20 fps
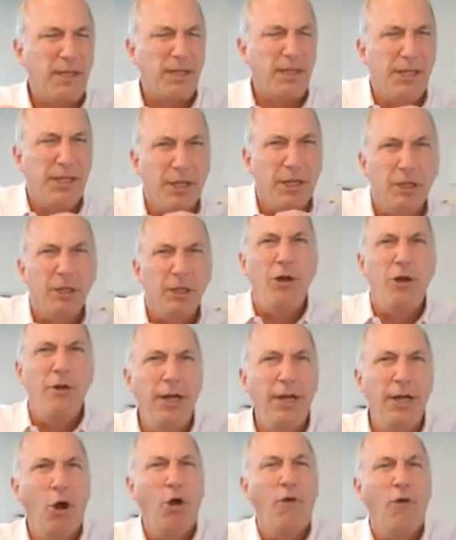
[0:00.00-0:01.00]
You'll
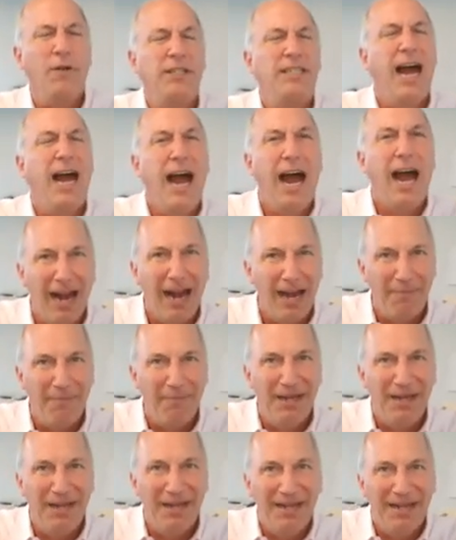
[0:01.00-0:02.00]
learn it over
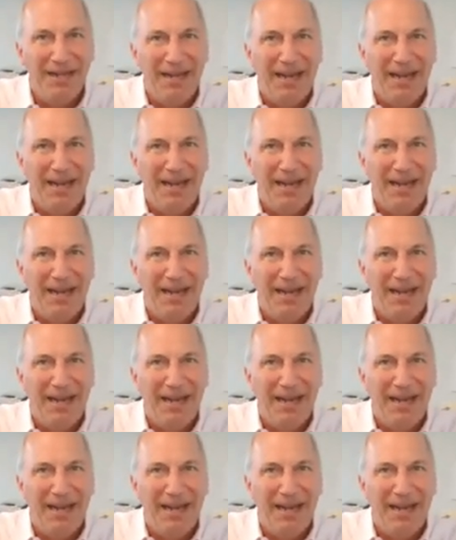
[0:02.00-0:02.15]
time,